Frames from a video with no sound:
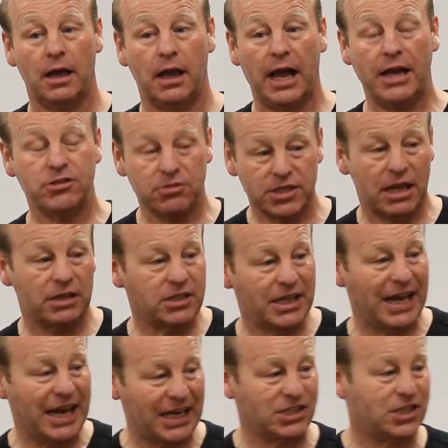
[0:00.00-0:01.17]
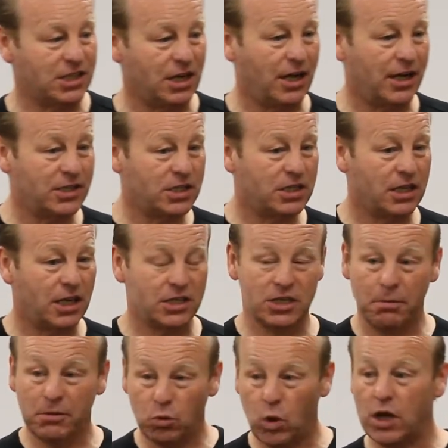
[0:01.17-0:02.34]
As a result of that exercise, and some of
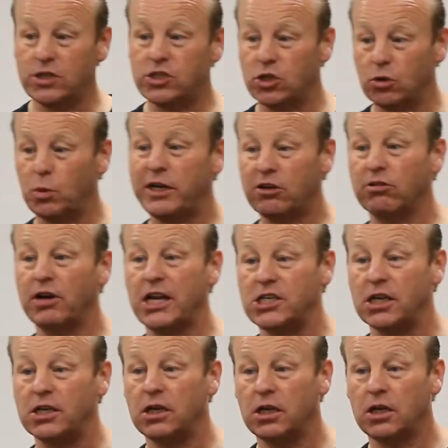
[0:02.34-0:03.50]
the words that we created